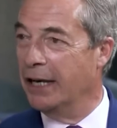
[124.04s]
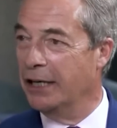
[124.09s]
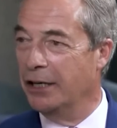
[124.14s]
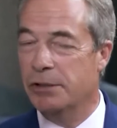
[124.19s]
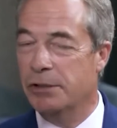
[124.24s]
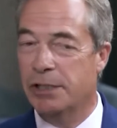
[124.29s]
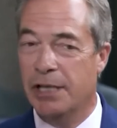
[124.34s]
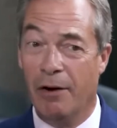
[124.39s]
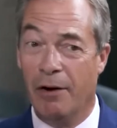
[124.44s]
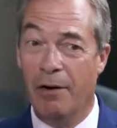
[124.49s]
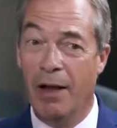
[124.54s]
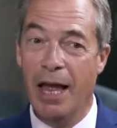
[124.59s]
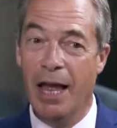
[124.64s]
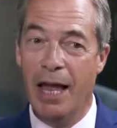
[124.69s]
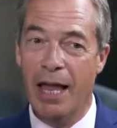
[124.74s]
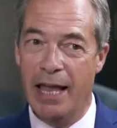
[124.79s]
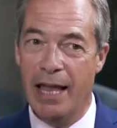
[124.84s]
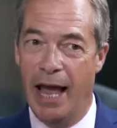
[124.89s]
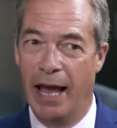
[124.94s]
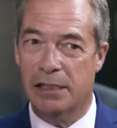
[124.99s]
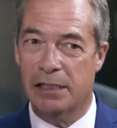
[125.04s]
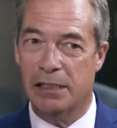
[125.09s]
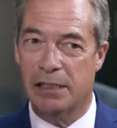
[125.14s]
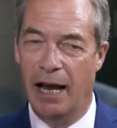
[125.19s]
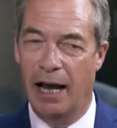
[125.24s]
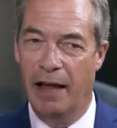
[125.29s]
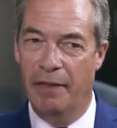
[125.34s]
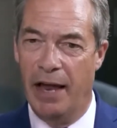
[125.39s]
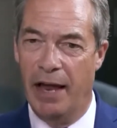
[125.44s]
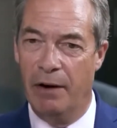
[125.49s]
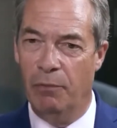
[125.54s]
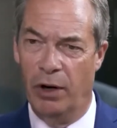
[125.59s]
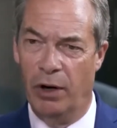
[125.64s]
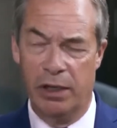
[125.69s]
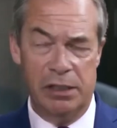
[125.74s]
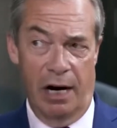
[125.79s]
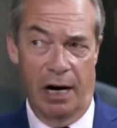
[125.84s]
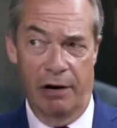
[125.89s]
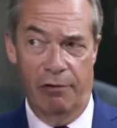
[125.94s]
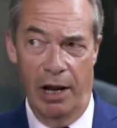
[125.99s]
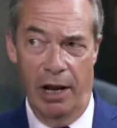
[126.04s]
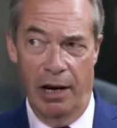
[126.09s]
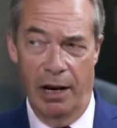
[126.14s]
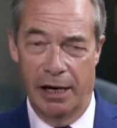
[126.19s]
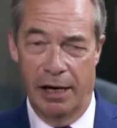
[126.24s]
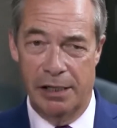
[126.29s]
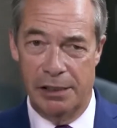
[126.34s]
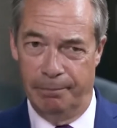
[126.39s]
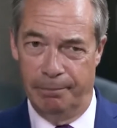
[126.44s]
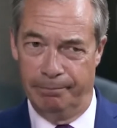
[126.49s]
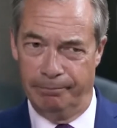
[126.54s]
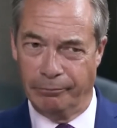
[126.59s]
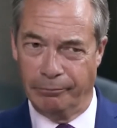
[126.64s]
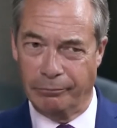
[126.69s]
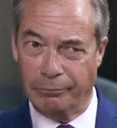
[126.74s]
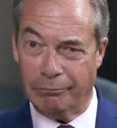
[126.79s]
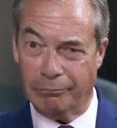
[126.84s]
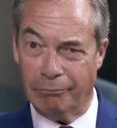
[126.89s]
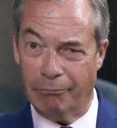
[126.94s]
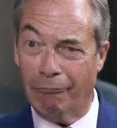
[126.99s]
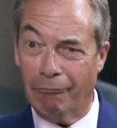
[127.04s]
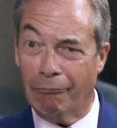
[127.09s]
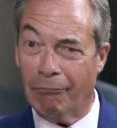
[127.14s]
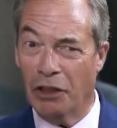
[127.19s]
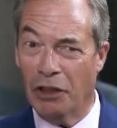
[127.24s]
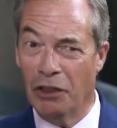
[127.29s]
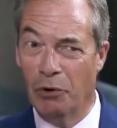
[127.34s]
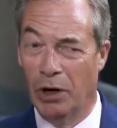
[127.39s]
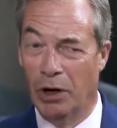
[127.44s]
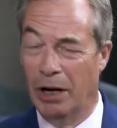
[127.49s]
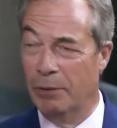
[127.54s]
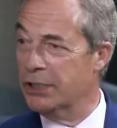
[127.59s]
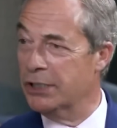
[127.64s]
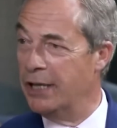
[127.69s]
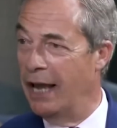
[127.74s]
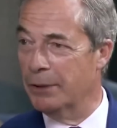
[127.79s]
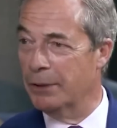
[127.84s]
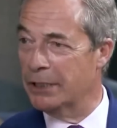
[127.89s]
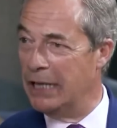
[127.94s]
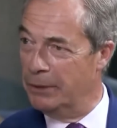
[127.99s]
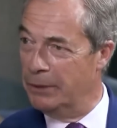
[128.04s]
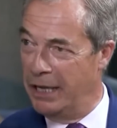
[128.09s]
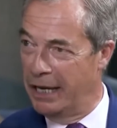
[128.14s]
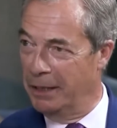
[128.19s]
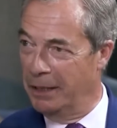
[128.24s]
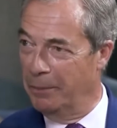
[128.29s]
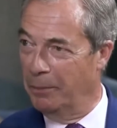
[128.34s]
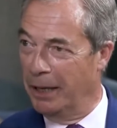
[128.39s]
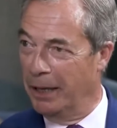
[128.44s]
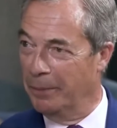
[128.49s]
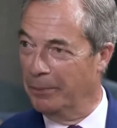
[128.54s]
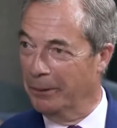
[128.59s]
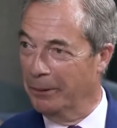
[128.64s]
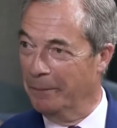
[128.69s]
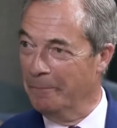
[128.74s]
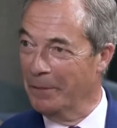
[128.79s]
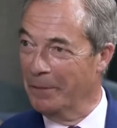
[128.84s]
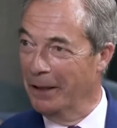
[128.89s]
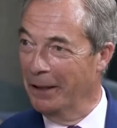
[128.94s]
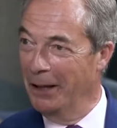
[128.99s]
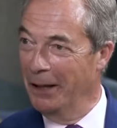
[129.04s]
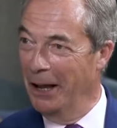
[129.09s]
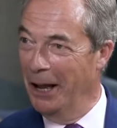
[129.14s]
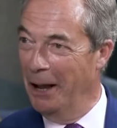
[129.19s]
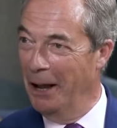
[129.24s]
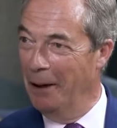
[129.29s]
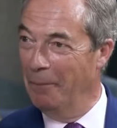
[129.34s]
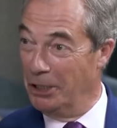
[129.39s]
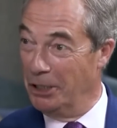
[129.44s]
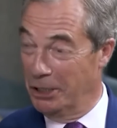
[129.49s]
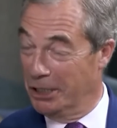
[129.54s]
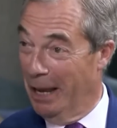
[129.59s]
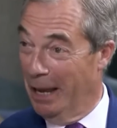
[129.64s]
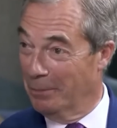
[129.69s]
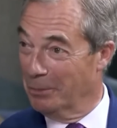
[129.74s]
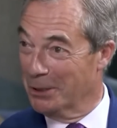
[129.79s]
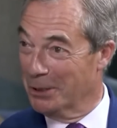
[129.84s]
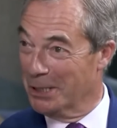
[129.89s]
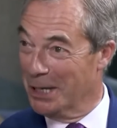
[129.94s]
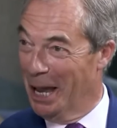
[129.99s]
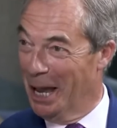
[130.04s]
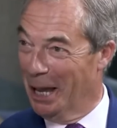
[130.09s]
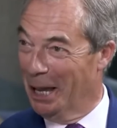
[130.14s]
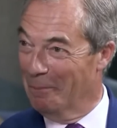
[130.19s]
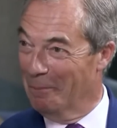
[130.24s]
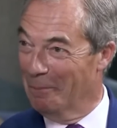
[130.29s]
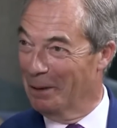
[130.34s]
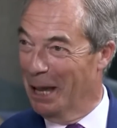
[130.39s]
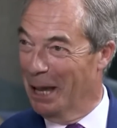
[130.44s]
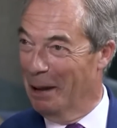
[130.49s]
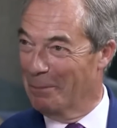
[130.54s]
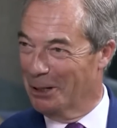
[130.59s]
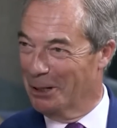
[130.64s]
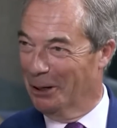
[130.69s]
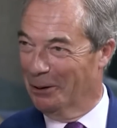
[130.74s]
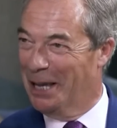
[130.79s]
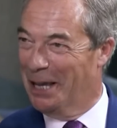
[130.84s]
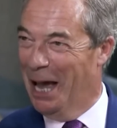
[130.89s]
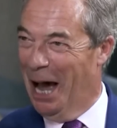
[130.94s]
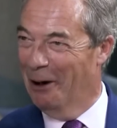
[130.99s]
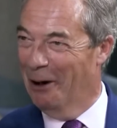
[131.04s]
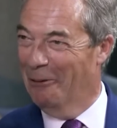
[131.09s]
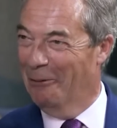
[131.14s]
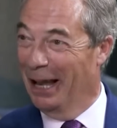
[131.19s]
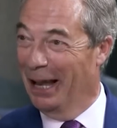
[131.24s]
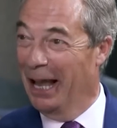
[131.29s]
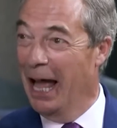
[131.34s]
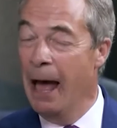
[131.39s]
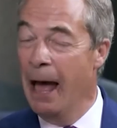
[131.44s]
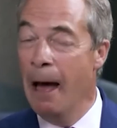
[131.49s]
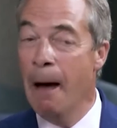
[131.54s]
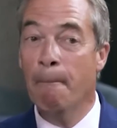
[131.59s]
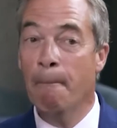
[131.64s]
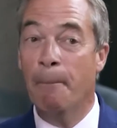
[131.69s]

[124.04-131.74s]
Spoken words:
can you? So, yes, and then once I realised that what I was saying was upsetting people, I just kept on saying it and kept on going.